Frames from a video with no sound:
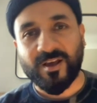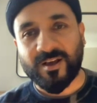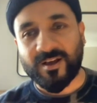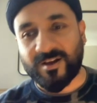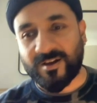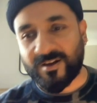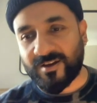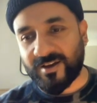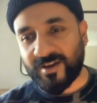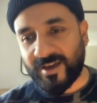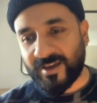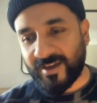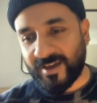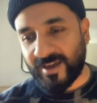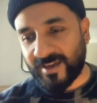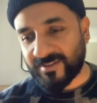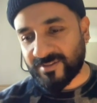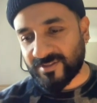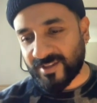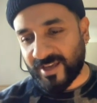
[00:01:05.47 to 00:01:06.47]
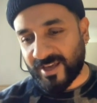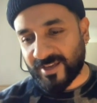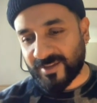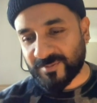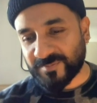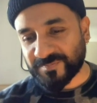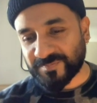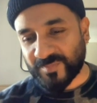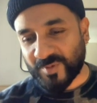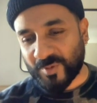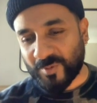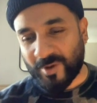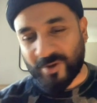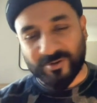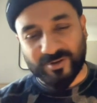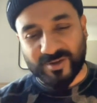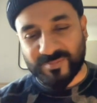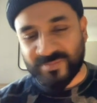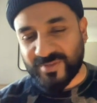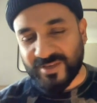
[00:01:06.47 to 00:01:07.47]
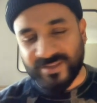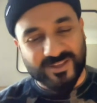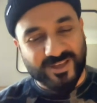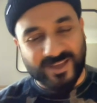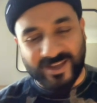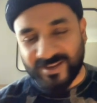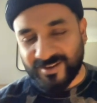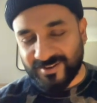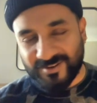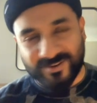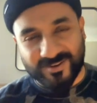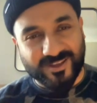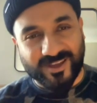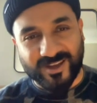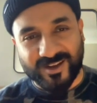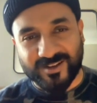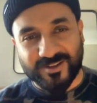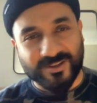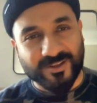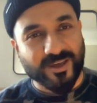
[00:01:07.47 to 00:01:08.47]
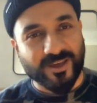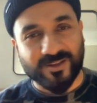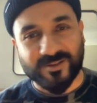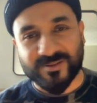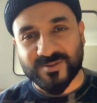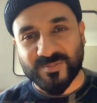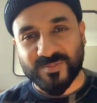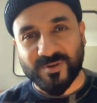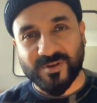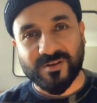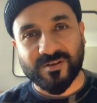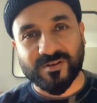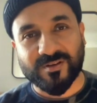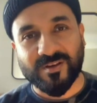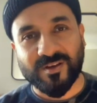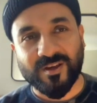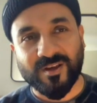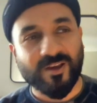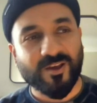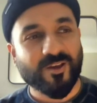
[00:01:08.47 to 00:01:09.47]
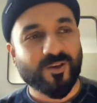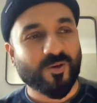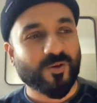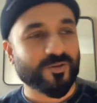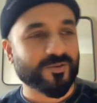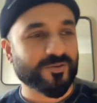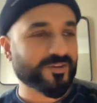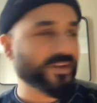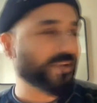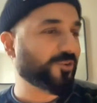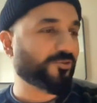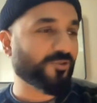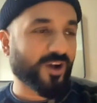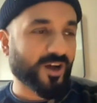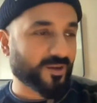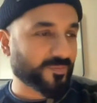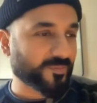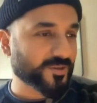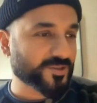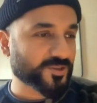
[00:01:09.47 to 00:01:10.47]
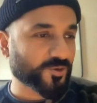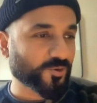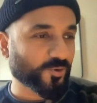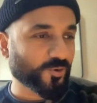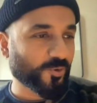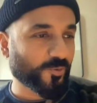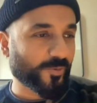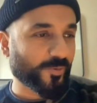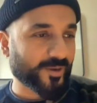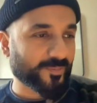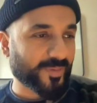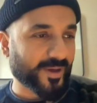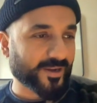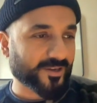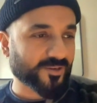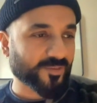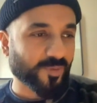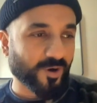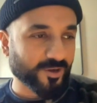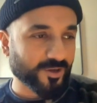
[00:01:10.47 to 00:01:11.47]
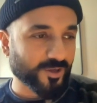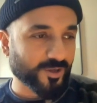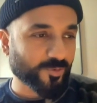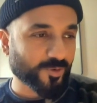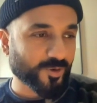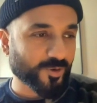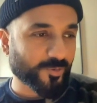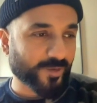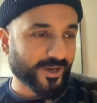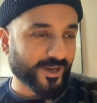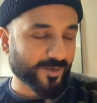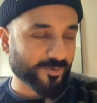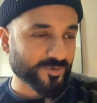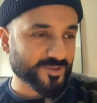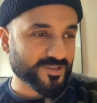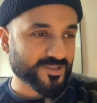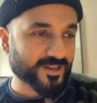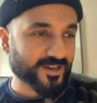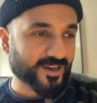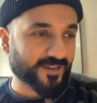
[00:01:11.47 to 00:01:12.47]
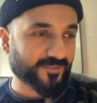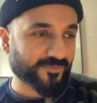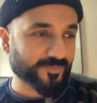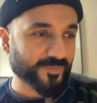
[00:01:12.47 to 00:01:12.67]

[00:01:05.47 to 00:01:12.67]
Uh, and, and then wound up being the Indian kid in Galesburg did drama school, went back to Bollywood where I was the guy from